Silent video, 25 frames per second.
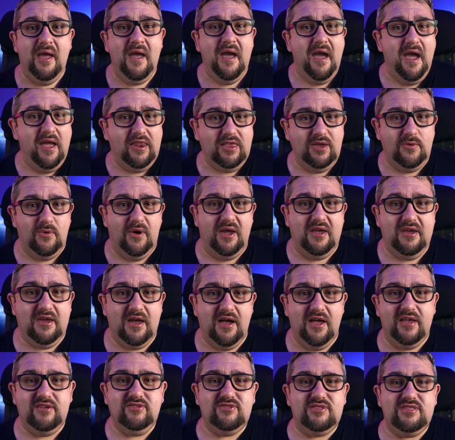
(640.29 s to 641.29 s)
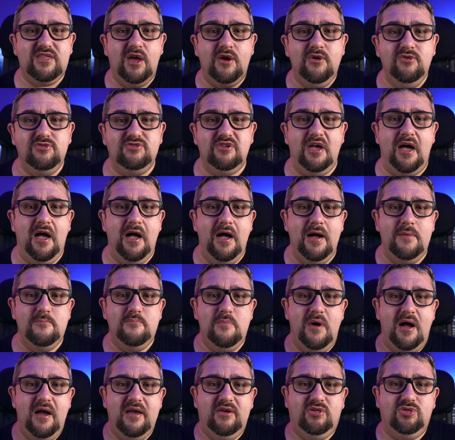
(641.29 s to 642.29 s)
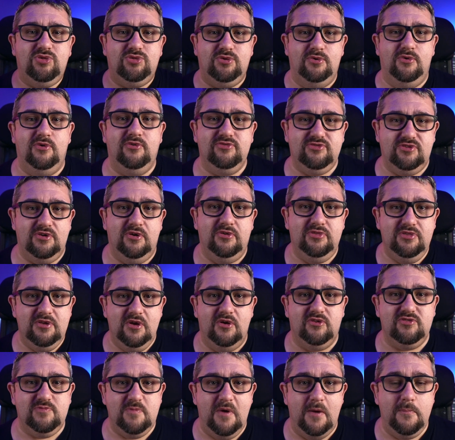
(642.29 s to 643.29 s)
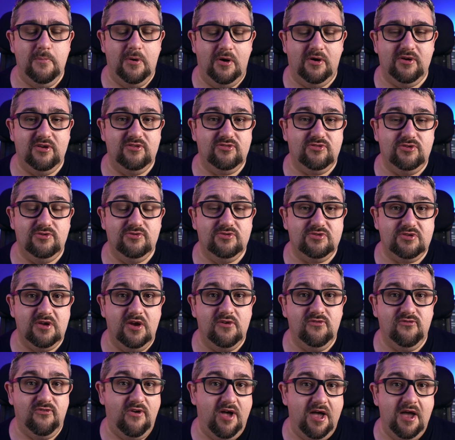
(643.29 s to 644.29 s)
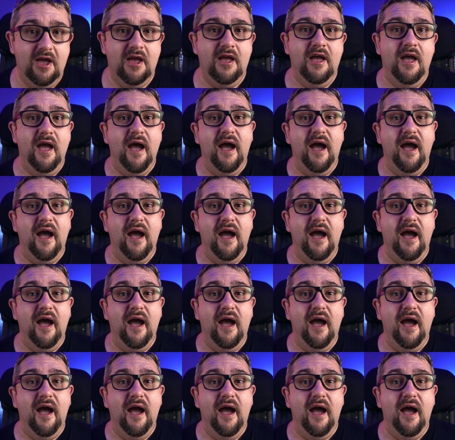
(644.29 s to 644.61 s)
Anyway, guys, those are my thoughts on the Osmo Pocket 2 so far.